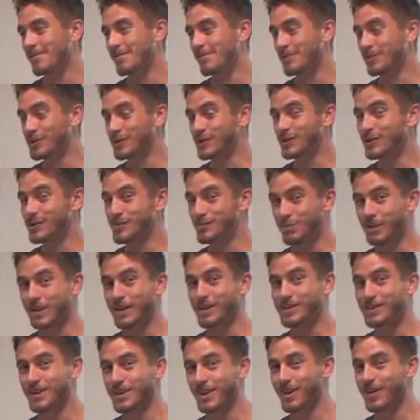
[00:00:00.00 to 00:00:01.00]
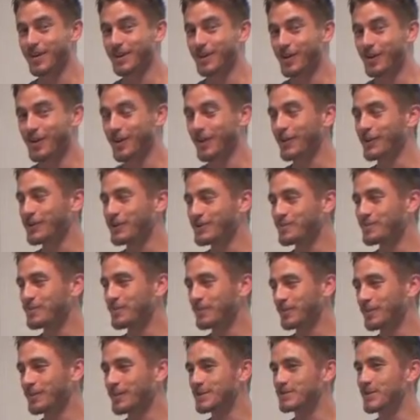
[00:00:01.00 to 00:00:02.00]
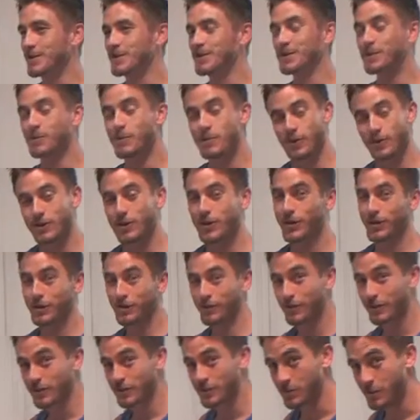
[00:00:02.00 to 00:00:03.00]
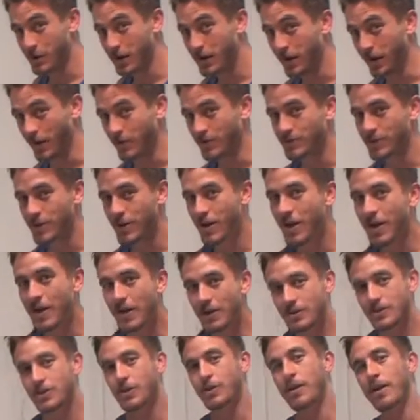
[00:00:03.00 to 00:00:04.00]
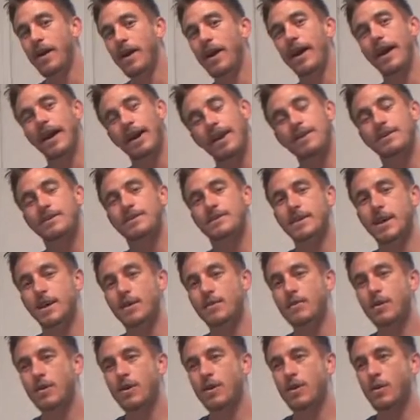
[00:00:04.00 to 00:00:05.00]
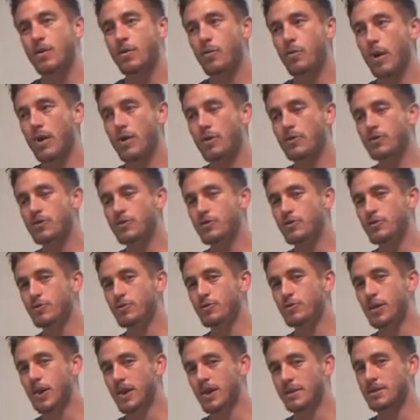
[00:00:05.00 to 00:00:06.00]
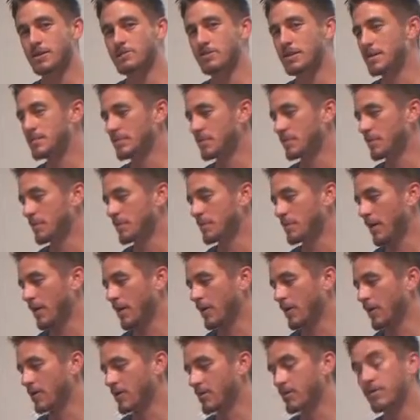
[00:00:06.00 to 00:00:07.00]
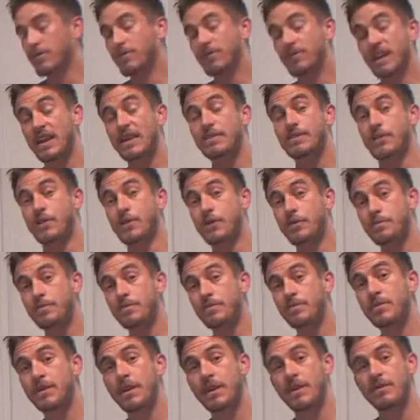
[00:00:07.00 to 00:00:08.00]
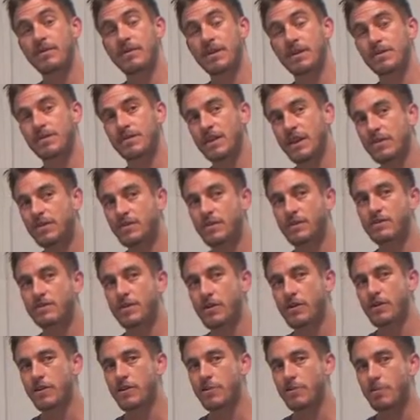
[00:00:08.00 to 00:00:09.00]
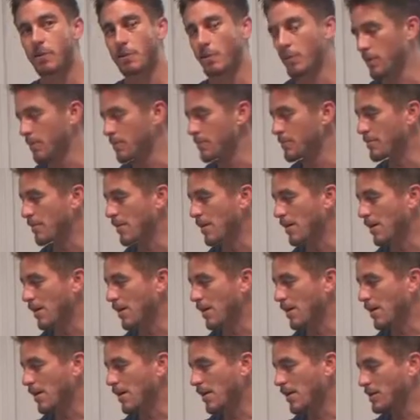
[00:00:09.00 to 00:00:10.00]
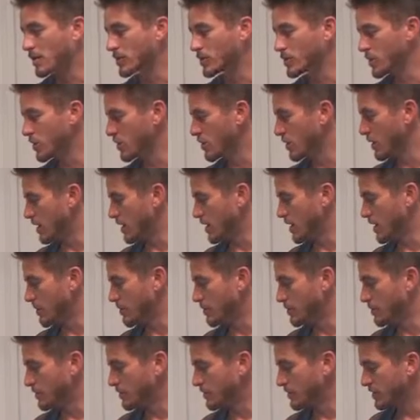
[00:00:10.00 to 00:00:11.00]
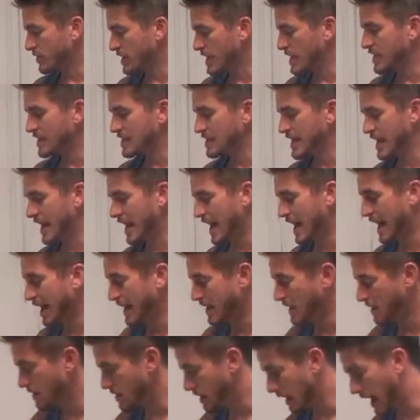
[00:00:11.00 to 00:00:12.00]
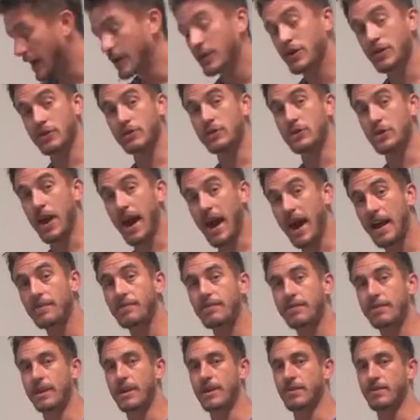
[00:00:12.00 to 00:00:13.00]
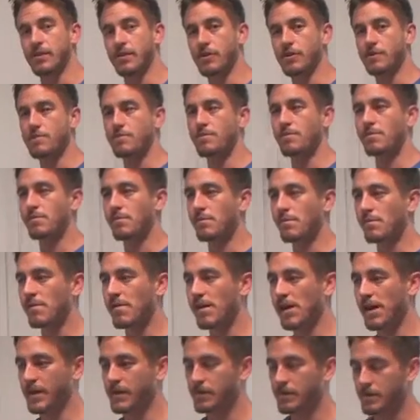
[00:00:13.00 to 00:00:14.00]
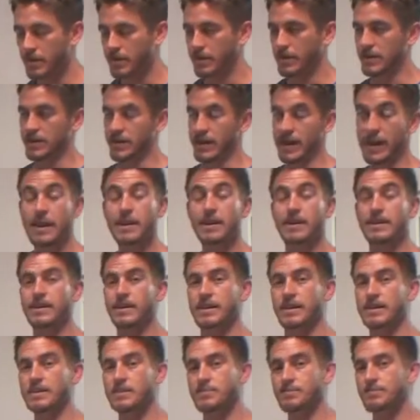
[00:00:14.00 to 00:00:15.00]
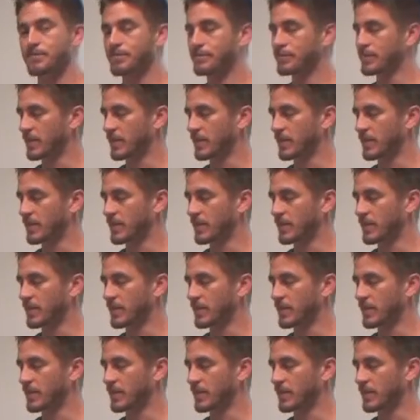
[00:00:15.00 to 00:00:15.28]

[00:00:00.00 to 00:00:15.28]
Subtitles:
which is a blessing and a curse, especially when you're cooking for someone else. So Anna said, why don't you talk to people about flavor? And flavor is very important. So things that I do to add flavor, and Anna does,